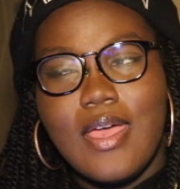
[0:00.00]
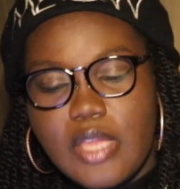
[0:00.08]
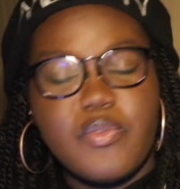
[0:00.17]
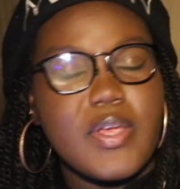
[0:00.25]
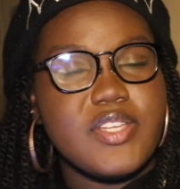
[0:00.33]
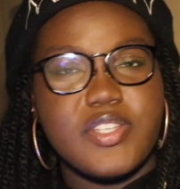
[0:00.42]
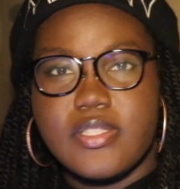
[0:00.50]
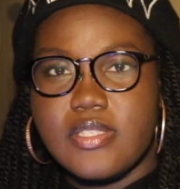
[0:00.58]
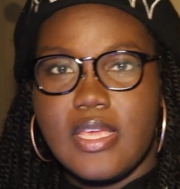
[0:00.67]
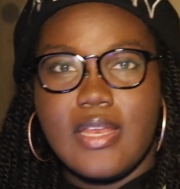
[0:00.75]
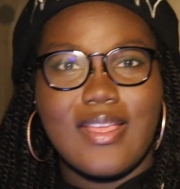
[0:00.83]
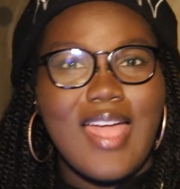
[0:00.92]
It ranges
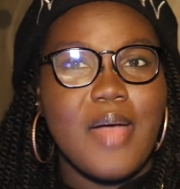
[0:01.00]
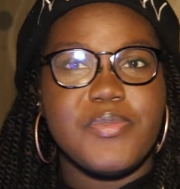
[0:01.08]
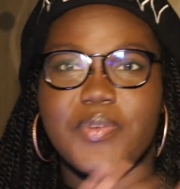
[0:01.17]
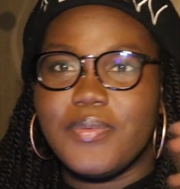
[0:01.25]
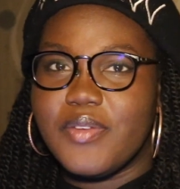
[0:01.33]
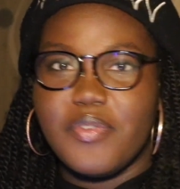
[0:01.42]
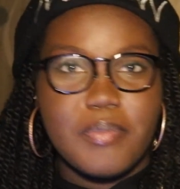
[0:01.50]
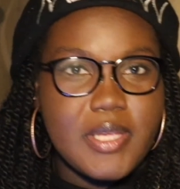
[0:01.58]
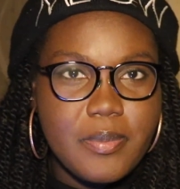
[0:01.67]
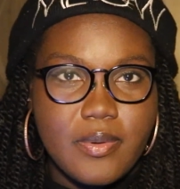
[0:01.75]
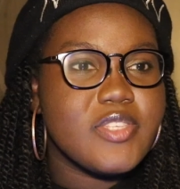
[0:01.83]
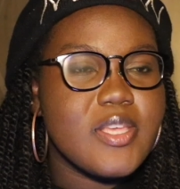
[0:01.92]
and it comes from different
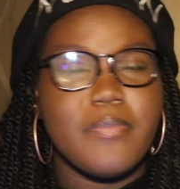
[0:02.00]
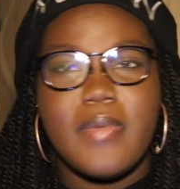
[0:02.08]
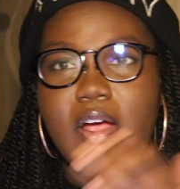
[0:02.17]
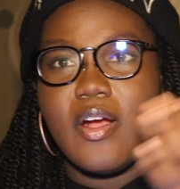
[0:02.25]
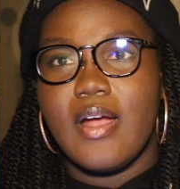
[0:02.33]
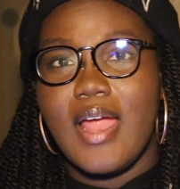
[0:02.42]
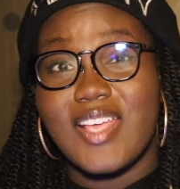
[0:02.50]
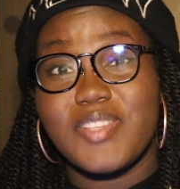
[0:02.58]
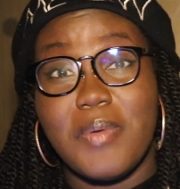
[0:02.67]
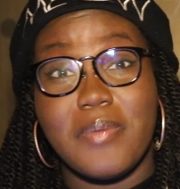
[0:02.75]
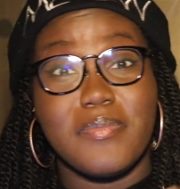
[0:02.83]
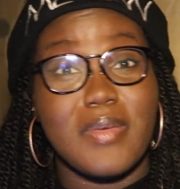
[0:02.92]
people. Some are
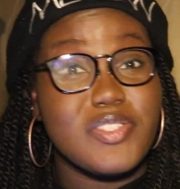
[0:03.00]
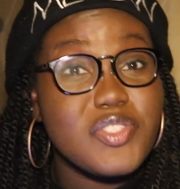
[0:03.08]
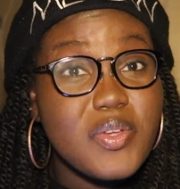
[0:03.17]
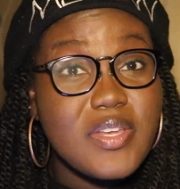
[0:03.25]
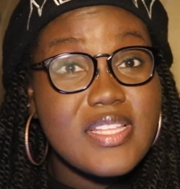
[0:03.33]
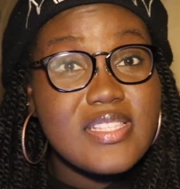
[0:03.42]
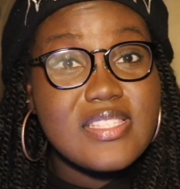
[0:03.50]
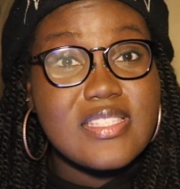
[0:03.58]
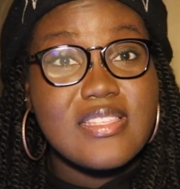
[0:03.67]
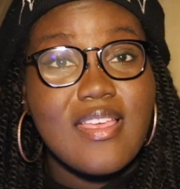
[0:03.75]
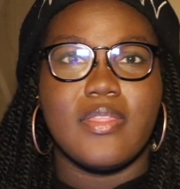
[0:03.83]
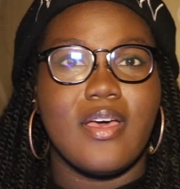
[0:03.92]
asked by my
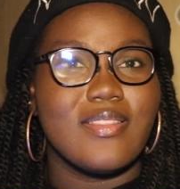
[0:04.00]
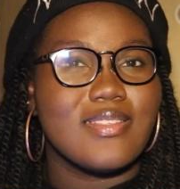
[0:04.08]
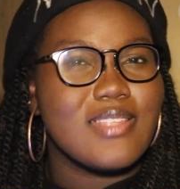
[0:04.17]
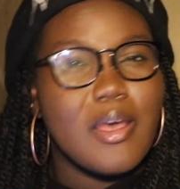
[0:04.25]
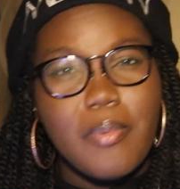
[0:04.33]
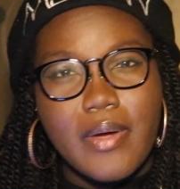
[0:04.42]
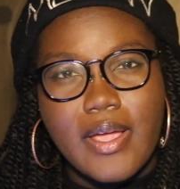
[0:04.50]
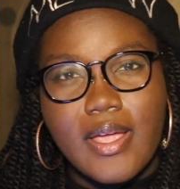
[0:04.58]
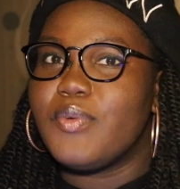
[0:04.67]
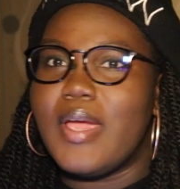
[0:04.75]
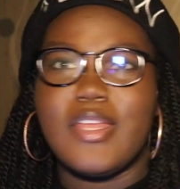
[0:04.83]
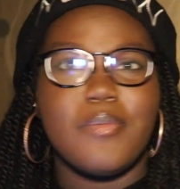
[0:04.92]
students on the subway,
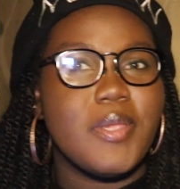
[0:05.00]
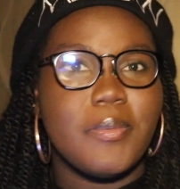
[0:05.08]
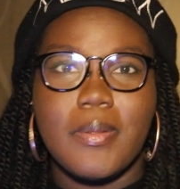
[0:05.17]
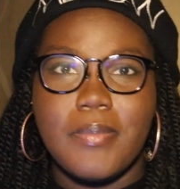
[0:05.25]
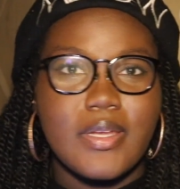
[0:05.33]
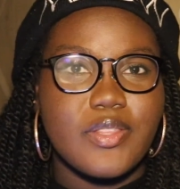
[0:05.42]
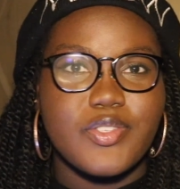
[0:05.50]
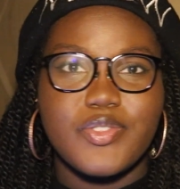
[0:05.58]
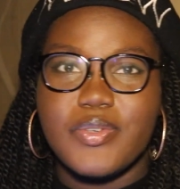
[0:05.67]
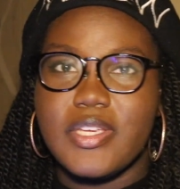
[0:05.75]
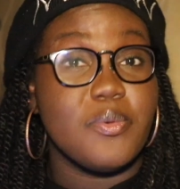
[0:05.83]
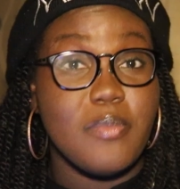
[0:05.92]
random people I meet in the
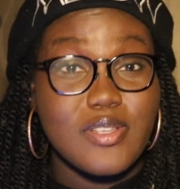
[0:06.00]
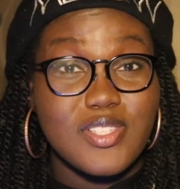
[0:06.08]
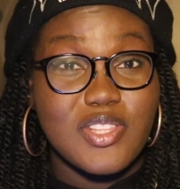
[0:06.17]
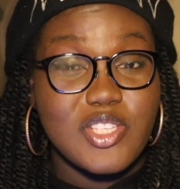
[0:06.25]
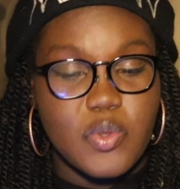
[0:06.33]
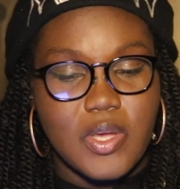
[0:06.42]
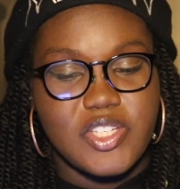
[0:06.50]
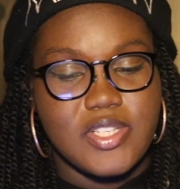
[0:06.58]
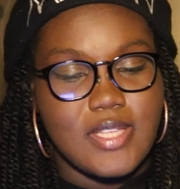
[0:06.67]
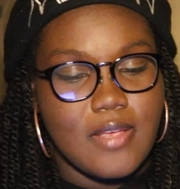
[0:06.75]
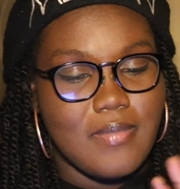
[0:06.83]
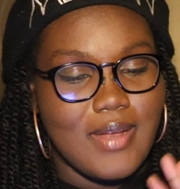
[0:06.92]
street. Most of these
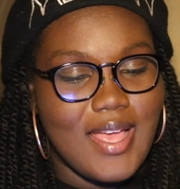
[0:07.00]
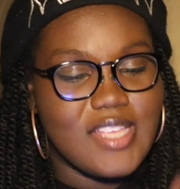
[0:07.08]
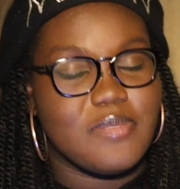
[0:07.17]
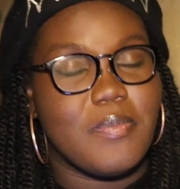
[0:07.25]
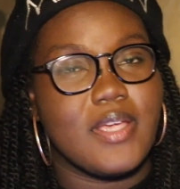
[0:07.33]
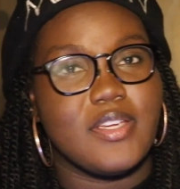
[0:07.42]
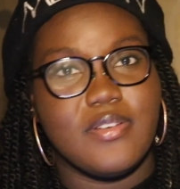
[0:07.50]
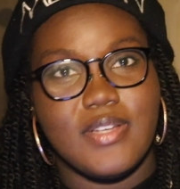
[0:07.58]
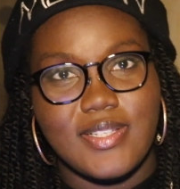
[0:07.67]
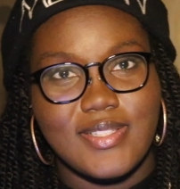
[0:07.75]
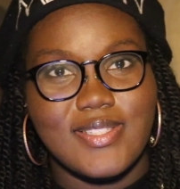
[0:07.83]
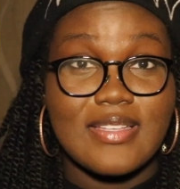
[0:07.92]
questions have been asked by
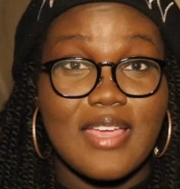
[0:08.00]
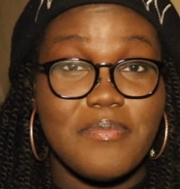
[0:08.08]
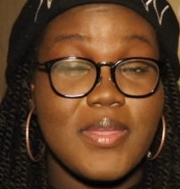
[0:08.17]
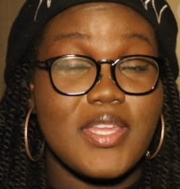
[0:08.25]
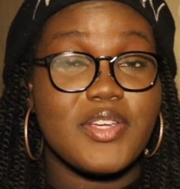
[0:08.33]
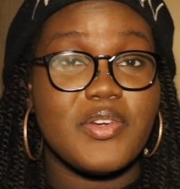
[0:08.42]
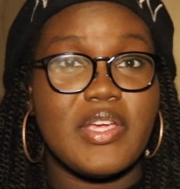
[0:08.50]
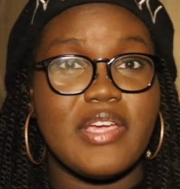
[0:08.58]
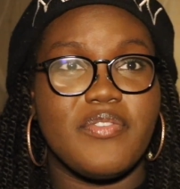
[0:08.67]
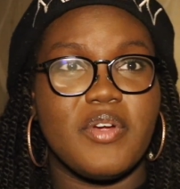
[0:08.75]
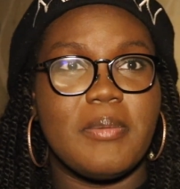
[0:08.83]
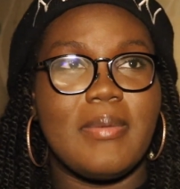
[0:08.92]
Koreans. I've been in
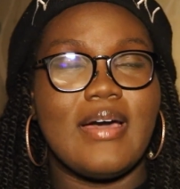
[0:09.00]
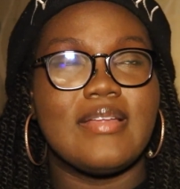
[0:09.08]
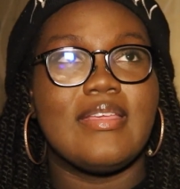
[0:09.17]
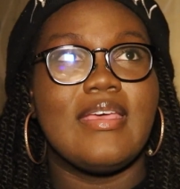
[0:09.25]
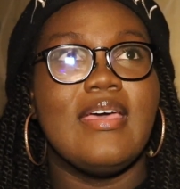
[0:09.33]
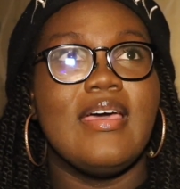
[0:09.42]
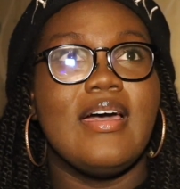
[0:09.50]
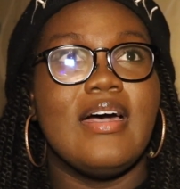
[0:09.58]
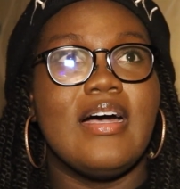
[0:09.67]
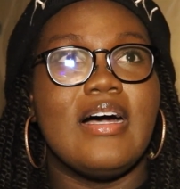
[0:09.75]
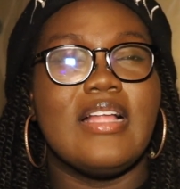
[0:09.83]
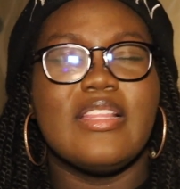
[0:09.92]
Korea for about
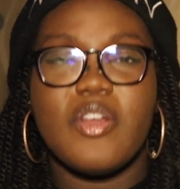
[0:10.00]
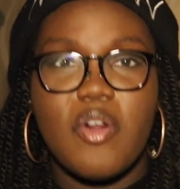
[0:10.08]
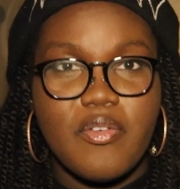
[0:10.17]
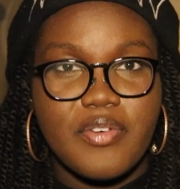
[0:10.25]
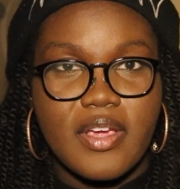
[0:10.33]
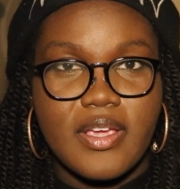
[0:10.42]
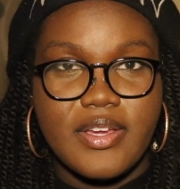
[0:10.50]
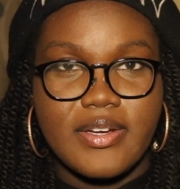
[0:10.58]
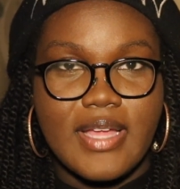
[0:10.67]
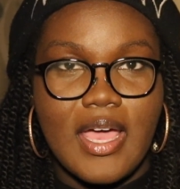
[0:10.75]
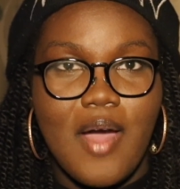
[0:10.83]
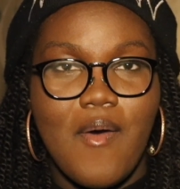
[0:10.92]
a little over a year
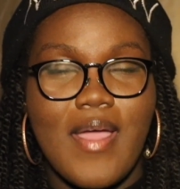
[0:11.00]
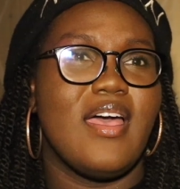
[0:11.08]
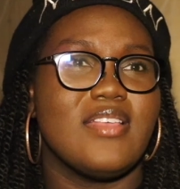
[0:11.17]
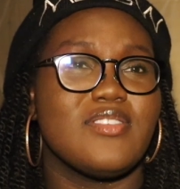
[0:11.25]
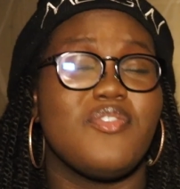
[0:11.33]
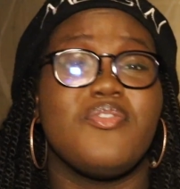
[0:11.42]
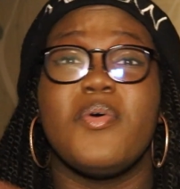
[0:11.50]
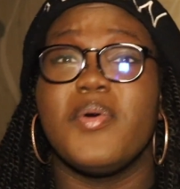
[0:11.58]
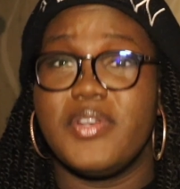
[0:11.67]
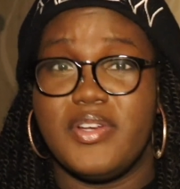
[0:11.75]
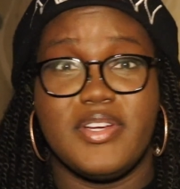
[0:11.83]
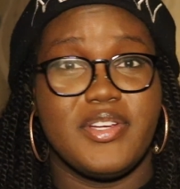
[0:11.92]
now. As a
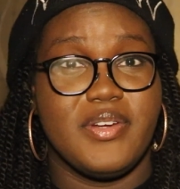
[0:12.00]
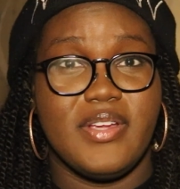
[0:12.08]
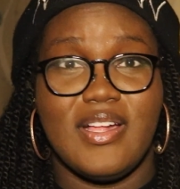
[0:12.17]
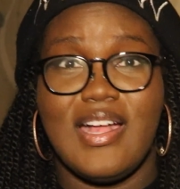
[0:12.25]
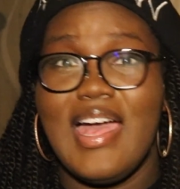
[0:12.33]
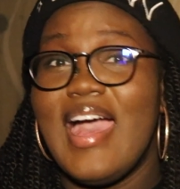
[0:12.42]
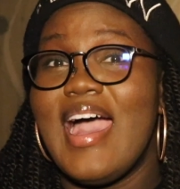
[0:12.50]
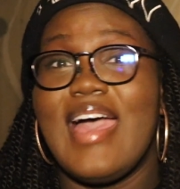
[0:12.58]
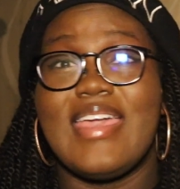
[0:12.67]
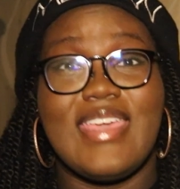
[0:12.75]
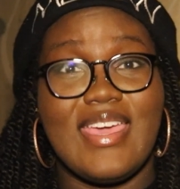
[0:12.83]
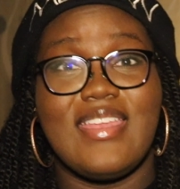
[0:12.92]
foreigner in Korea,
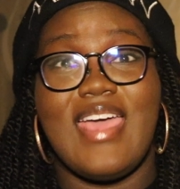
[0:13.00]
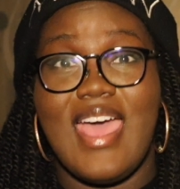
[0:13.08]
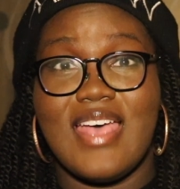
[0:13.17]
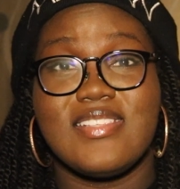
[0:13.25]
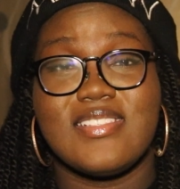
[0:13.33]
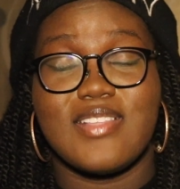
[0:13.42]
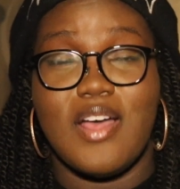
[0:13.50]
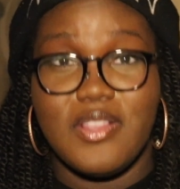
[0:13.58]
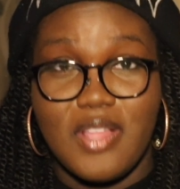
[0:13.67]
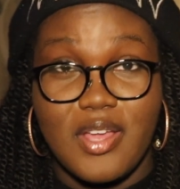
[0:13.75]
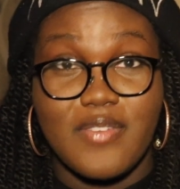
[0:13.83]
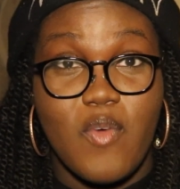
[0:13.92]
I get asked a
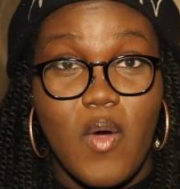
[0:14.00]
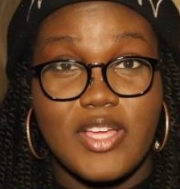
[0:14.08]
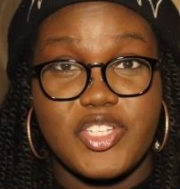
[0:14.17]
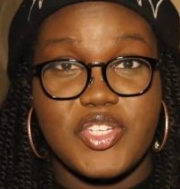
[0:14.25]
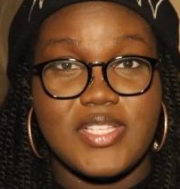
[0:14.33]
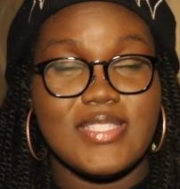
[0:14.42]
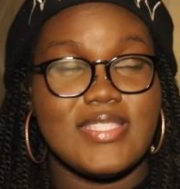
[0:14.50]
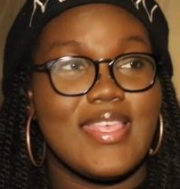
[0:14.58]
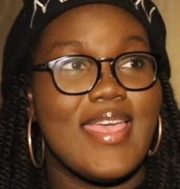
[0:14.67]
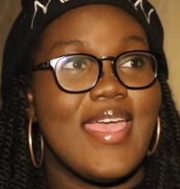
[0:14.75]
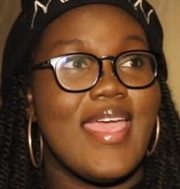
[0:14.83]
lot of questions.